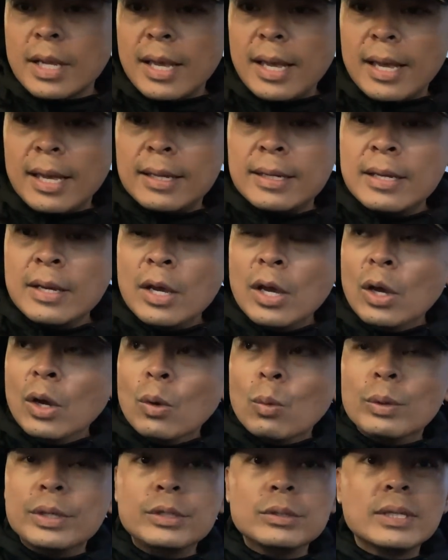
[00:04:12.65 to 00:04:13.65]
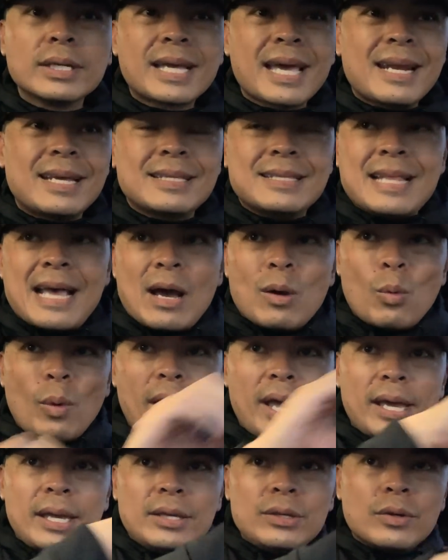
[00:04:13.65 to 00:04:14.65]
And when you look at it in that
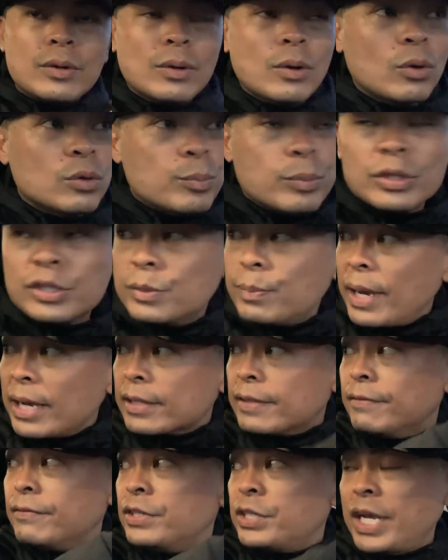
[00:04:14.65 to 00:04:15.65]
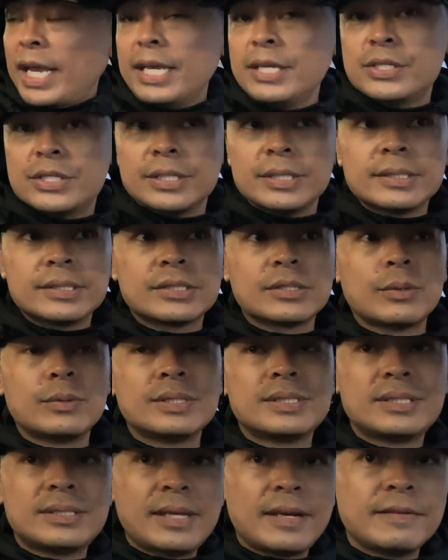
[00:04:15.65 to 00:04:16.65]
way, your whole perspective changes. So
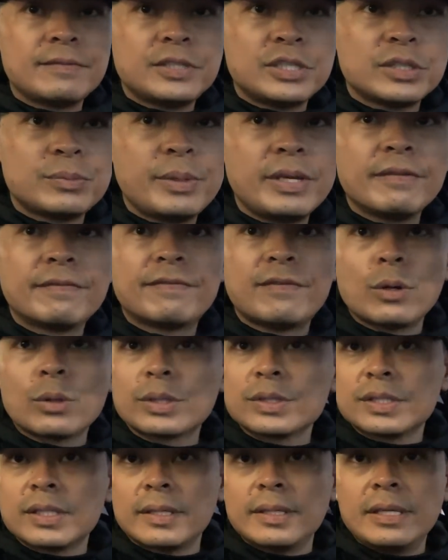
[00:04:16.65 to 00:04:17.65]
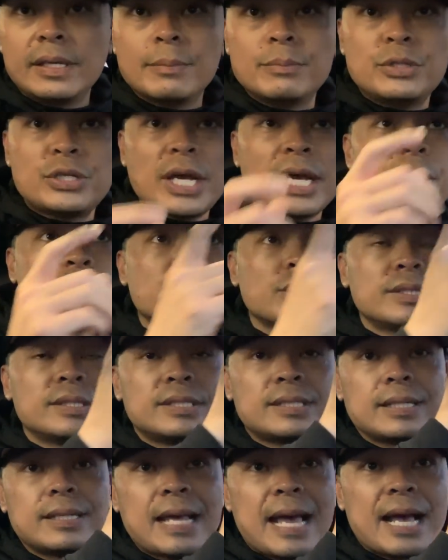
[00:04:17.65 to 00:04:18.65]
instead of just being focused on the
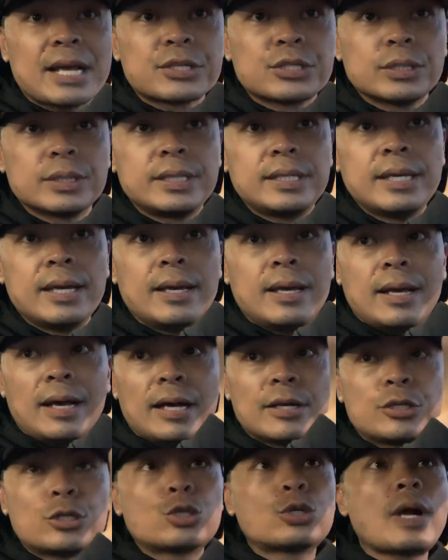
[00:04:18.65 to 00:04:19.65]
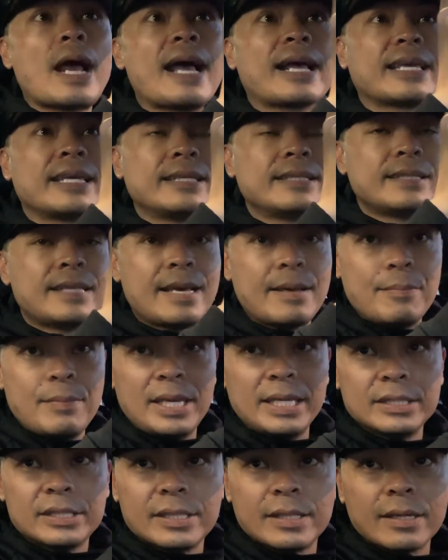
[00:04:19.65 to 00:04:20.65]
objections and actually attracting them
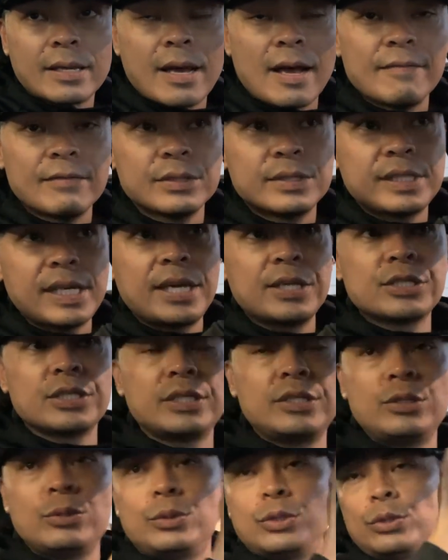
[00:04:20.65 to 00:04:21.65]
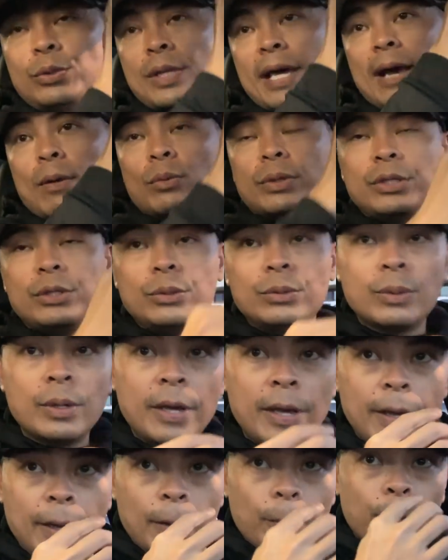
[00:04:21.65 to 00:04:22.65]
into the conversation, you do that when
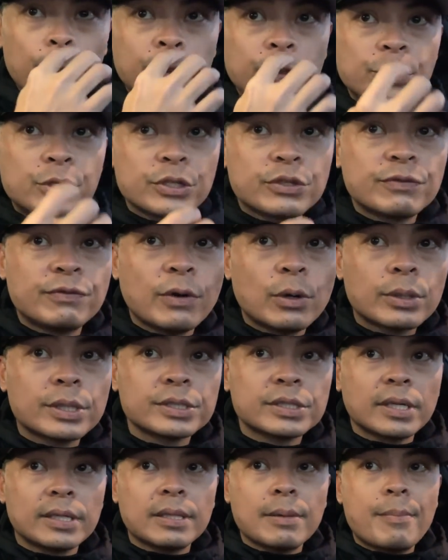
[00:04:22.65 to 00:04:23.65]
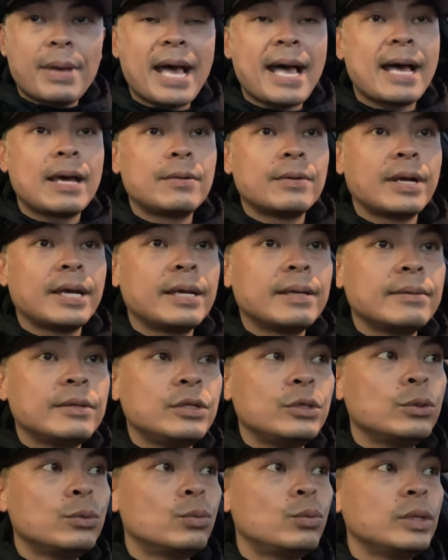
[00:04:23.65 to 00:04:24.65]
you just focus on the bad, right?
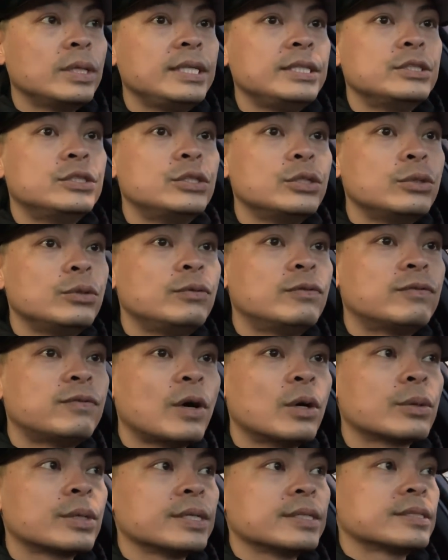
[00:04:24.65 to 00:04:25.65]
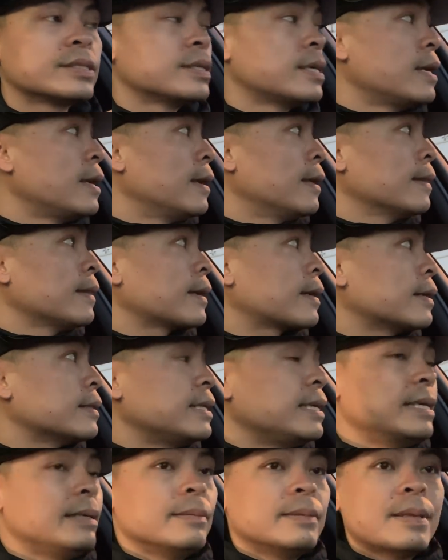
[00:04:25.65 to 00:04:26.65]
You really do focus like
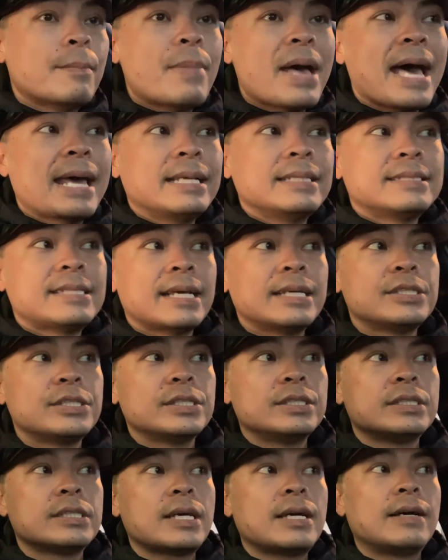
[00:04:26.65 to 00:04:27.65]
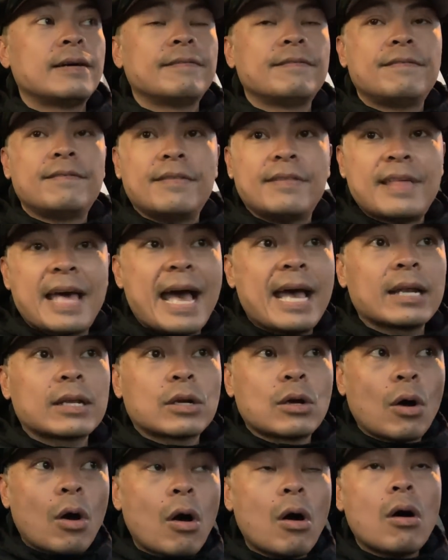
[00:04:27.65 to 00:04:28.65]
on the bad intentions of that
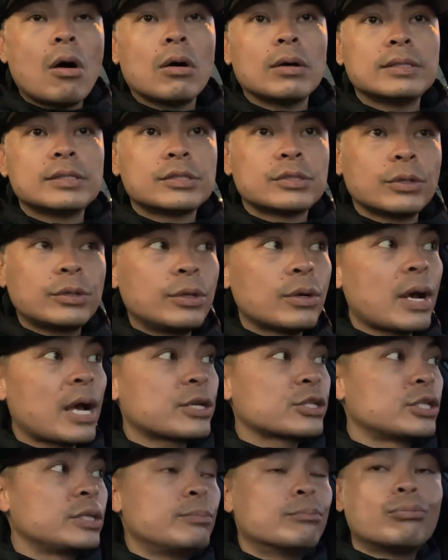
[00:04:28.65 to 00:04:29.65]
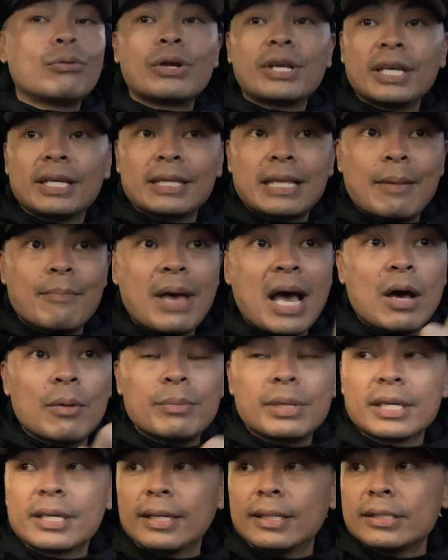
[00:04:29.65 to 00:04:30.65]
call. And so you're actually bringing them
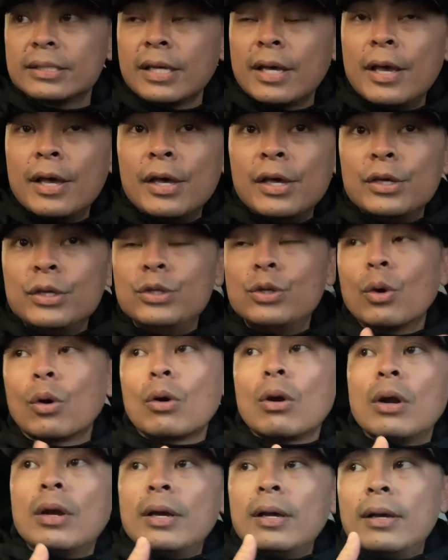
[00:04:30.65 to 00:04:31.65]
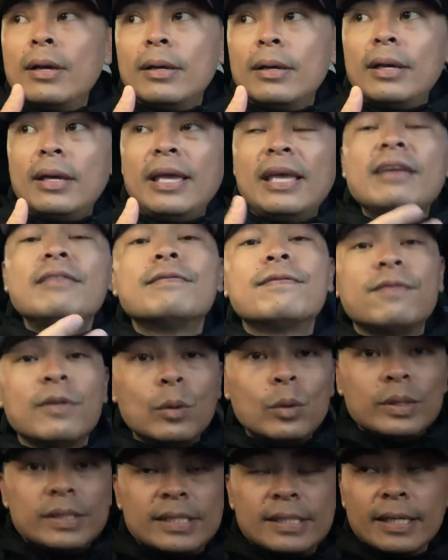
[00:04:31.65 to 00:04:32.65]
out because you're
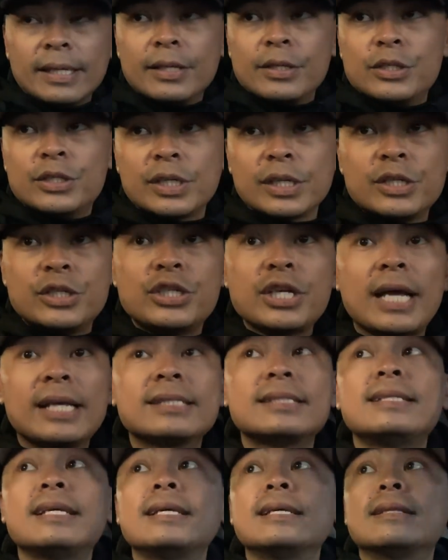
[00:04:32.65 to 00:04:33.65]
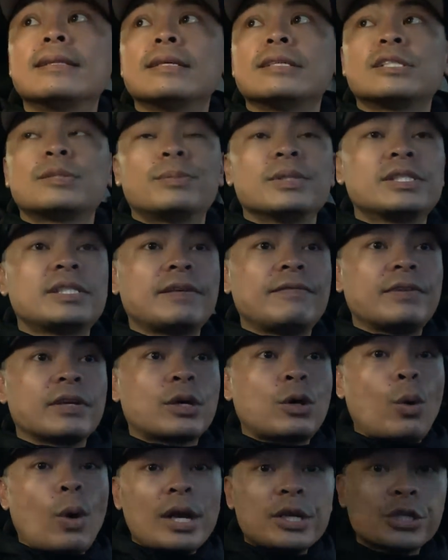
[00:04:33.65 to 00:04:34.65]
influencing and suggesting the
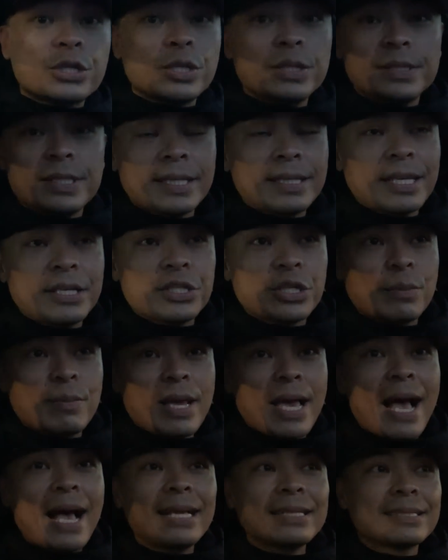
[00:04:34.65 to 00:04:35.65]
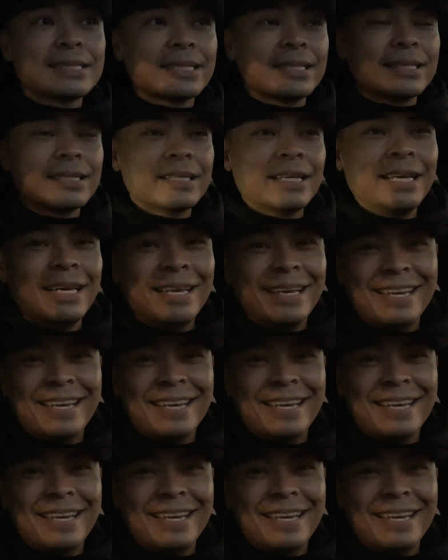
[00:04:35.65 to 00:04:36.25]
specific questions that they should be asking.